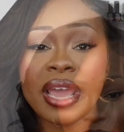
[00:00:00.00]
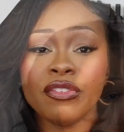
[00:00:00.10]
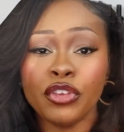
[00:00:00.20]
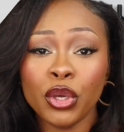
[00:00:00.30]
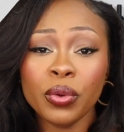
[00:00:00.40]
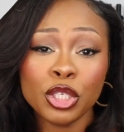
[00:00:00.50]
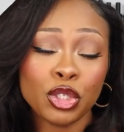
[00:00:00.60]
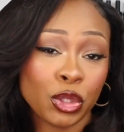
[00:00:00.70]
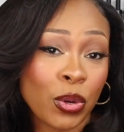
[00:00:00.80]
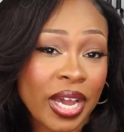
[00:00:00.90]
If you
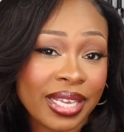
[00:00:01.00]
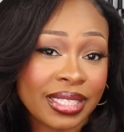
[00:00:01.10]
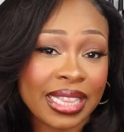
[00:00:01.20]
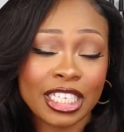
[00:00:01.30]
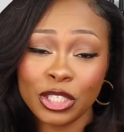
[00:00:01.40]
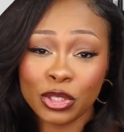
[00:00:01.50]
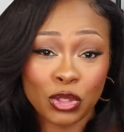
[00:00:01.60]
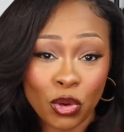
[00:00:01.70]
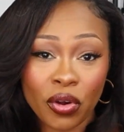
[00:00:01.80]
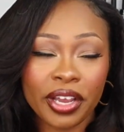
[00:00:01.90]
enjoyed this
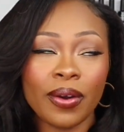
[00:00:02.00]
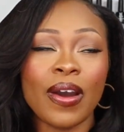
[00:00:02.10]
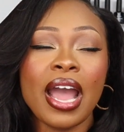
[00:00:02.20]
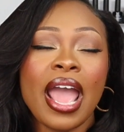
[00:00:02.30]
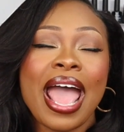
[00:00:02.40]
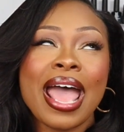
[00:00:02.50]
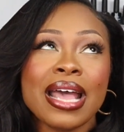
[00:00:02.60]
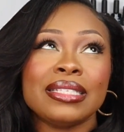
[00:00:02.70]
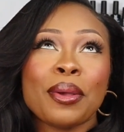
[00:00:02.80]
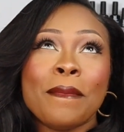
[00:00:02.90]
tutorial
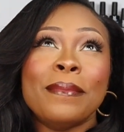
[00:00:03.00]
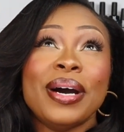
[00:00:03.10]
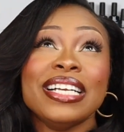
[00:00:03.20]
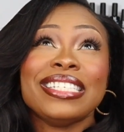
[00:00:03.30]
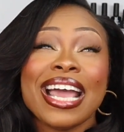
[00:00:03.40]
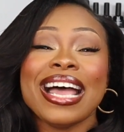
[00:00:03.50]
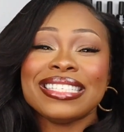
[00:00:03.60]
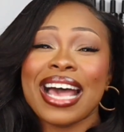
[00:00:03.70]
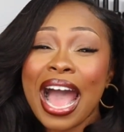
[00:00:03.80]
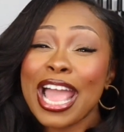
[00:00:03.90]
as much
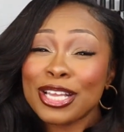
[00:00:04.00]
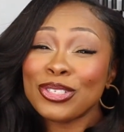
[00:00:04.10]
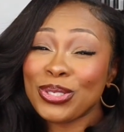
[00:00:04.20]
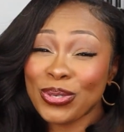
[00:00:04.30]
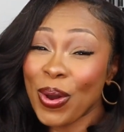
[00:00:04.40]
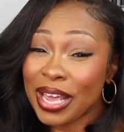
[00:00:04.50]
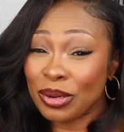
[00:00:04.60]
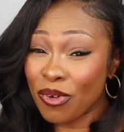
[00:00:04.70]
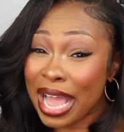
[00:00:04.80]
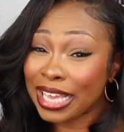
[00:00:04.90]
as I enjoyed
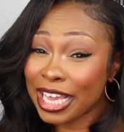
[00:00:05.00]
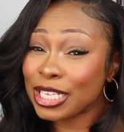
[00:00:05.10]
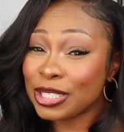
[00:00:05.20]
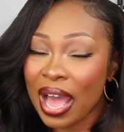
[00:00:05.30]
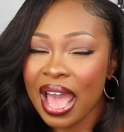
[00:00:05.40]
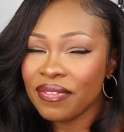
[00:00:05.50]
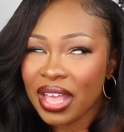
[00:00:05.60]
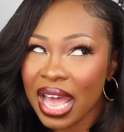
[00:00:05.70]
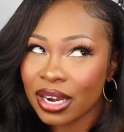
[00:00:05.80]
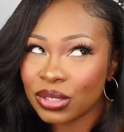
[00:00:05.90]
rocking it, I have
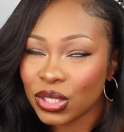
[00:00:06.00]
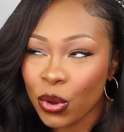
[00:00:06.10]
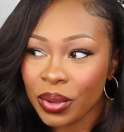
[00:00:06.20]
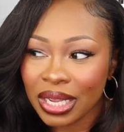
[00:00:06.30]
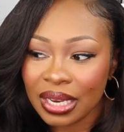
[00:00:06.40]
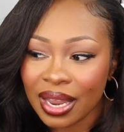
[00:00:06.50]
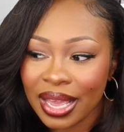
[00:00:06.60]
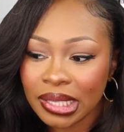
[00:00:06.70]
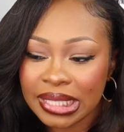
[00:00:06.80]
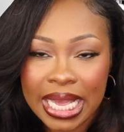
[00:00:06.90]
not had a sewing in
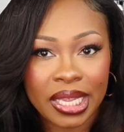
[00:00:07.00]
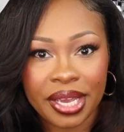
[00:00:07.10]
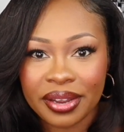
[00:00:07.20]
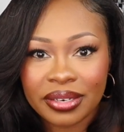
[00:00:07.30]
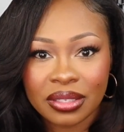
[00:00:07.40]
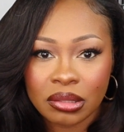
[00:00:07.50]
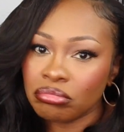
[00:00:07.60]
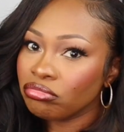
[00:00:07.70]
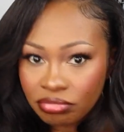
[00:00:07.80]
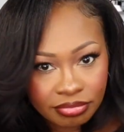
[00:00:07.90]
like 10 years.
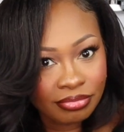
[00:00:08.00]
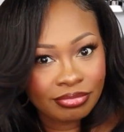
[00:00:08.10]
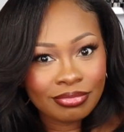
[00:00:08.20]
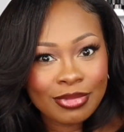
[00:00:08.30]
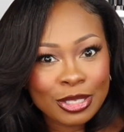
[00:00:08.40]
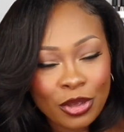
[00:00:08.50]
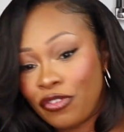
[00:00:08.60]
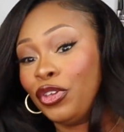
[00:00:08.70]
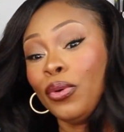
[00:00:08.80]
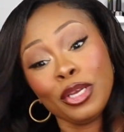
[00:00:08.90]
So
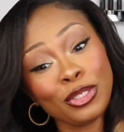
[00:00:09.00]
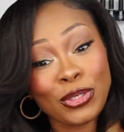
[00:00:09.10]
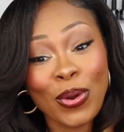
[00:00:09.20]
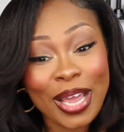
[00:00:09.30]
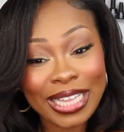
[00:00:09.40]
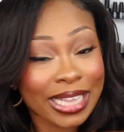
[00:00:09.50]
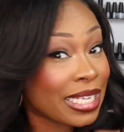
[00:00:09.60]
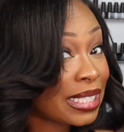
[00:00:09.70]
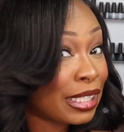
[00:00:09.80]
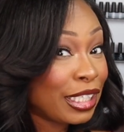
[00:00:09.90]
if you enjoyed
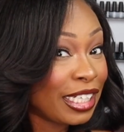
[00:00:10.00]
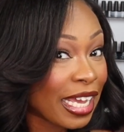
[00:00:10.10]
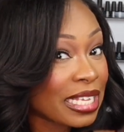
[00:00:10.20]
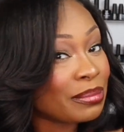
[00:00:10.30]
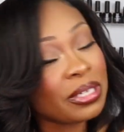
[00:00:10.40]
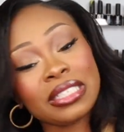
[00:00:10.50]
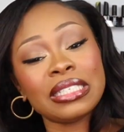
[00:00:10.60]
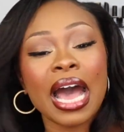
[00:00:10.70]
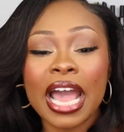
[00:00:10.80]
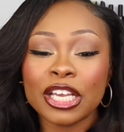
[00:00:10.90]
this look as much as
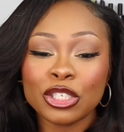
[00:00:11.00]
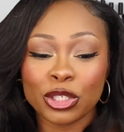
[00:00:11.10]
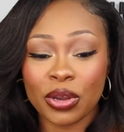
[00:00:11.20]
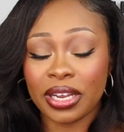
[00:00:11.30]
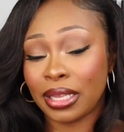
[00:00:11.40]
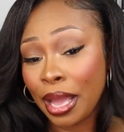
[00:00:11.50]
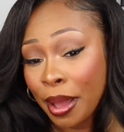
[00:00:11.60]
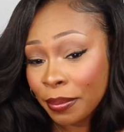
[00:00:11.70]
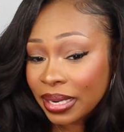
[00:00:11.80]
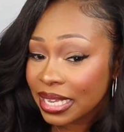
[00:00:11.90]
I enjoyed it,
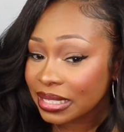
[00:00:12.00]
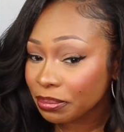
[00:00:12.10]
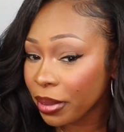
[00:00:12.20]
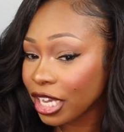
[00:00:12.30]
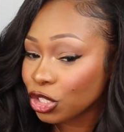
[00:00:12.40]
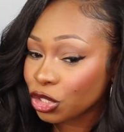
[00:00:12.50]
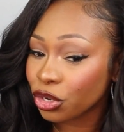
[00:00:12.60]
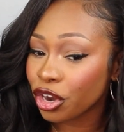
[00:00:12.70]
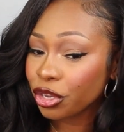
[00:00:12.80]
please make sure